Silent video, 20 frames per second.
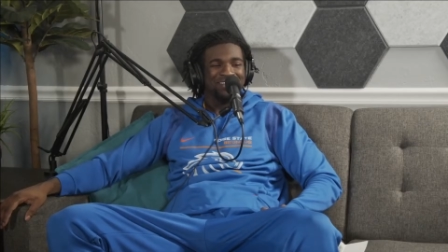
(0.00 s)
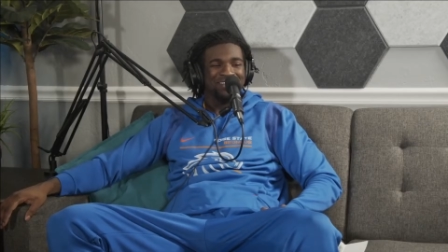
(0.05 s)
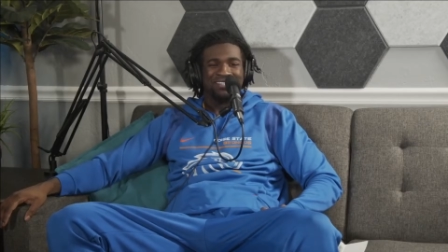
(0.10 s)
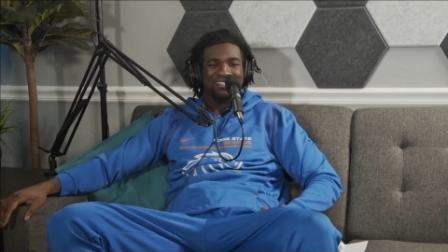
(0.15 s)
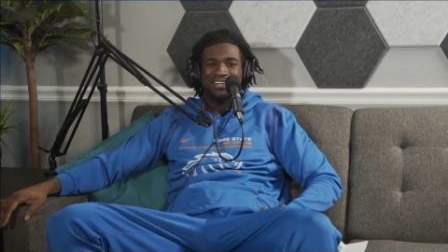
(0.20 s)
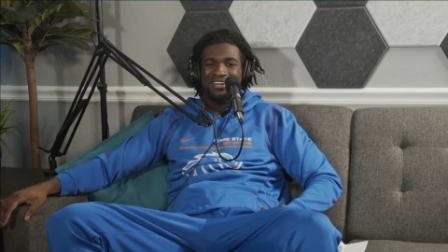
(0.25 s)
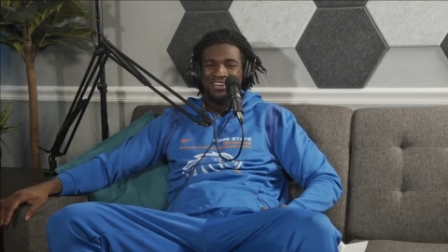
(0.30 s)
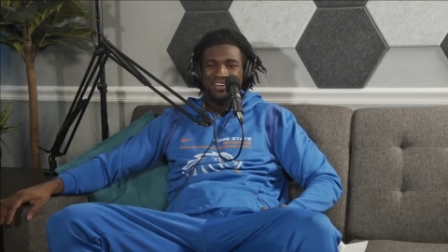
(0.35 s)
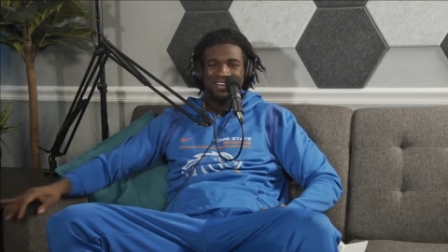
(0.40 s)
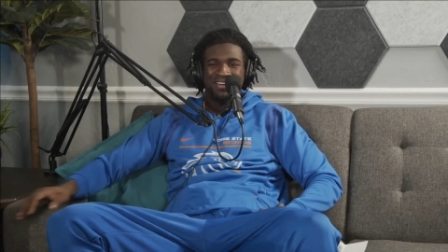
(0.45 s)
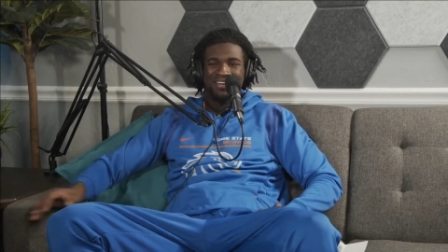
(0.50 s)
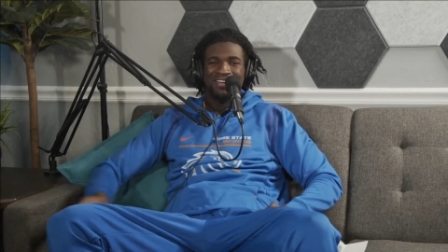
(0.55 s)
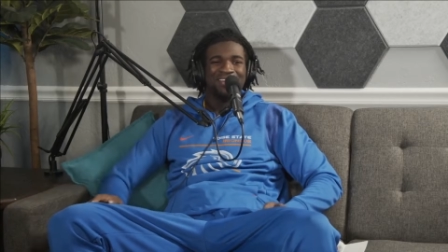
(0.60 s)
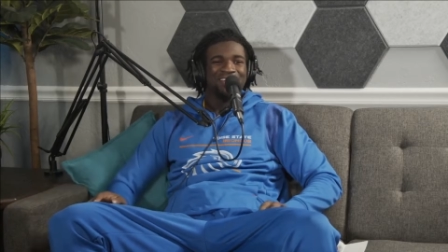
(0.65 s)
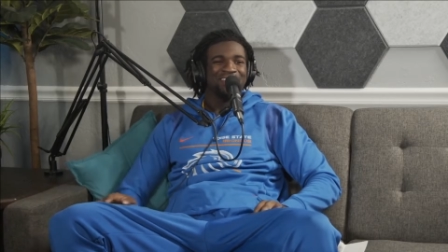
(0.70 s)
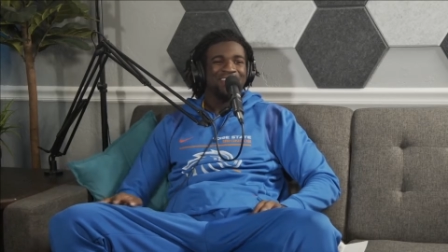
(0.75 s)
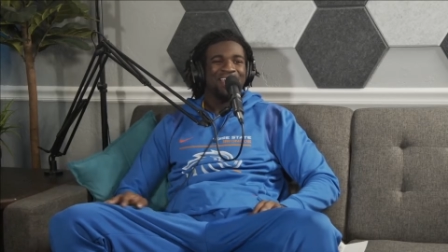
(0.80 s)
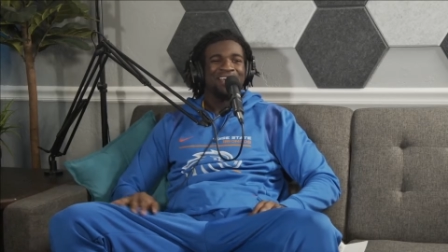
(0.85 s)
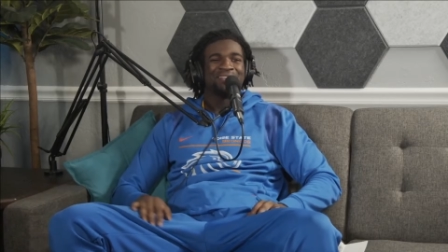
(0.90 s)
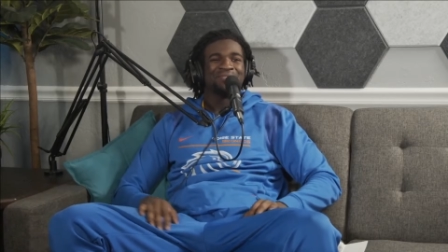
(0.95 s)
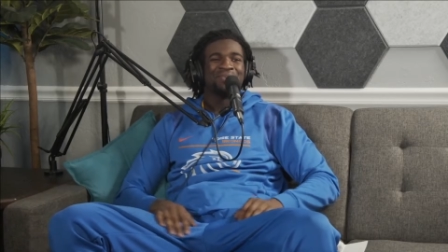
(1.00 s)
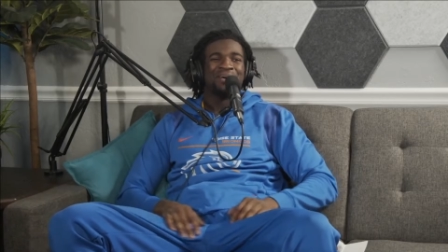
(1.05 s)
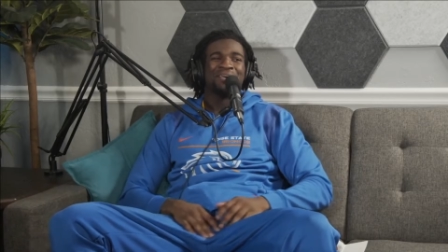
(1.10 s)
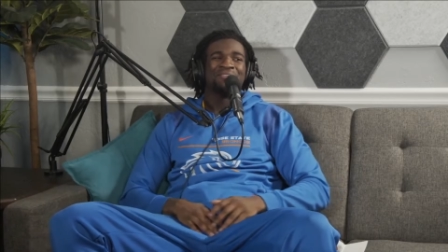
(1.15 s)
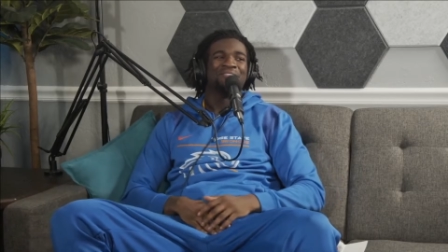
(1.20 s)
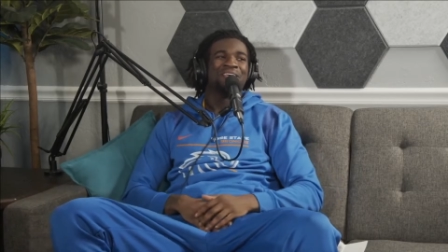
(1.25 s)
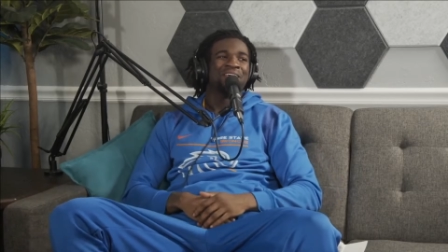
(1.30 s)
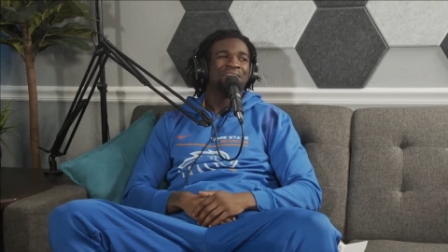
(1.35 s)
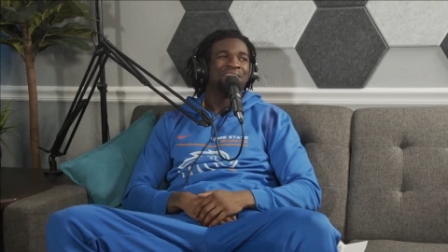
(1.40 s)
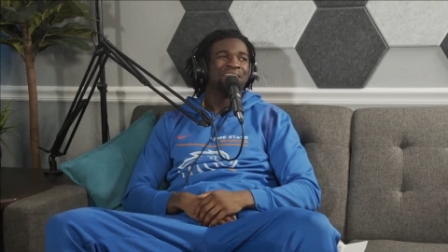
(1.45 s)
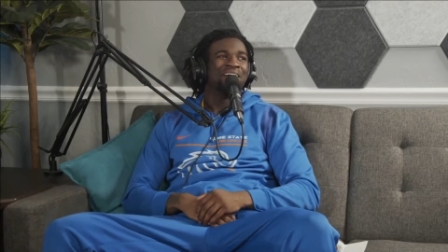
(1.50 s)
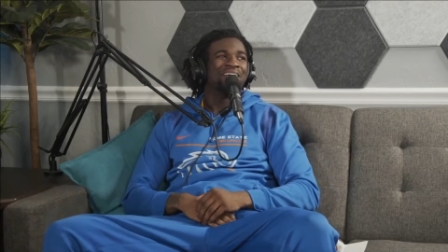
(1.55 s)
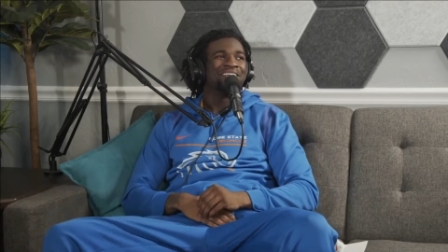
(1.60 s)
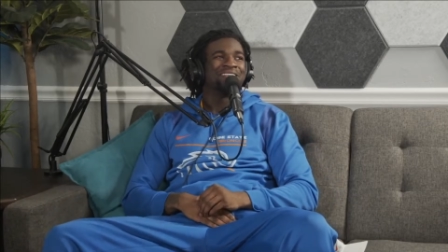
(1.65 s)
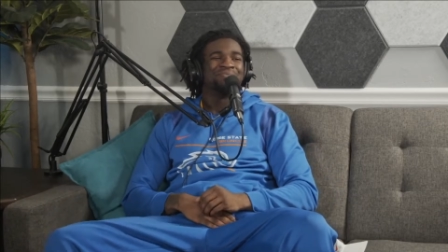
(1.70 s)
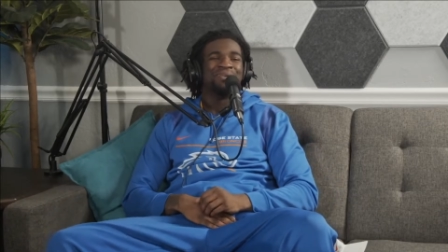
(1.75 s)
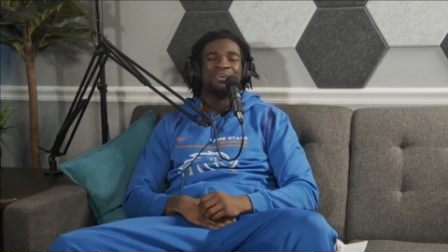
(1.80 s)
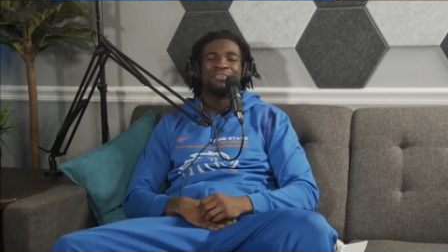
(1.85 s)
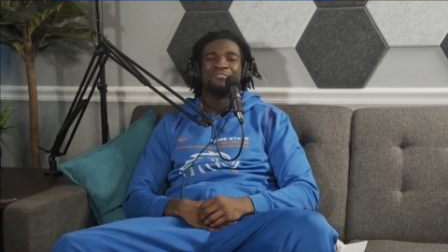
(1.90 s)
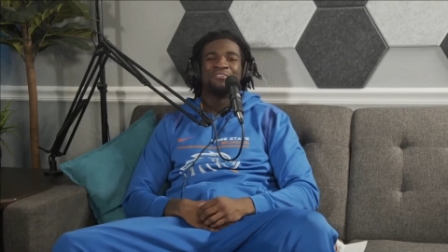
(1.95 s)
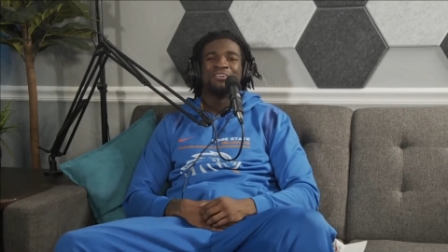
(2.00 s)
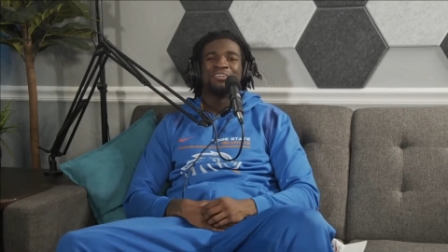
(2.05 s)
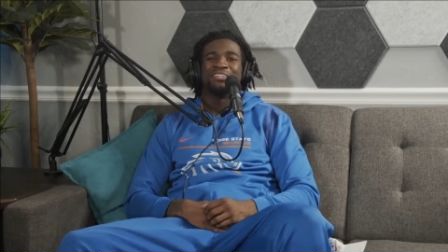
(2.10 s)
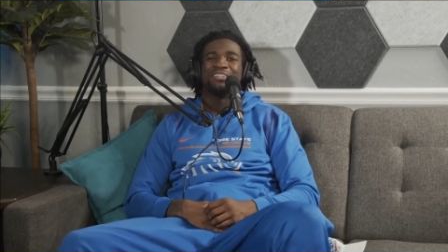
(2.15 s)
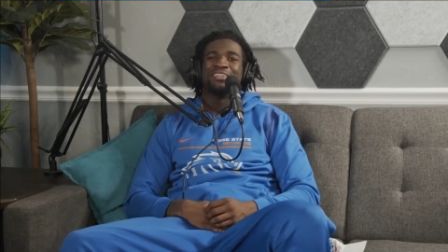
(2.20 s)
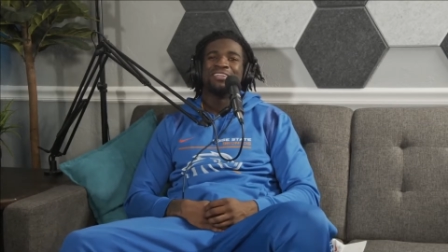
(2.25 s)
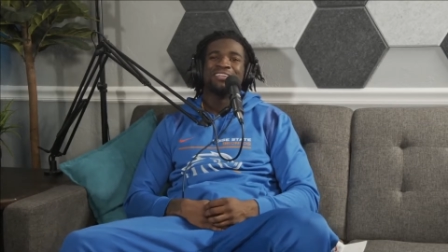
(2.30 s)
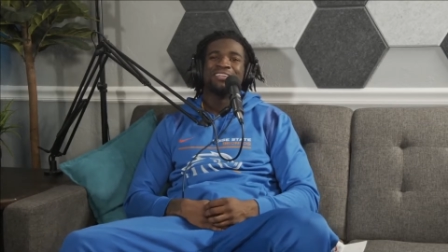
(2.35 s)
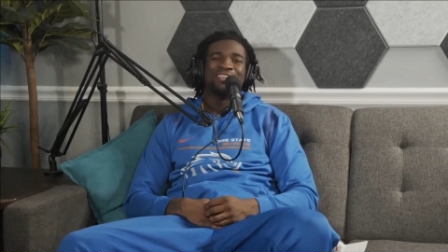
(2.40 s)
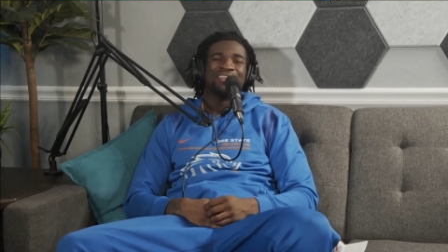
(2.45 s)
So that's my favorite. That was my first,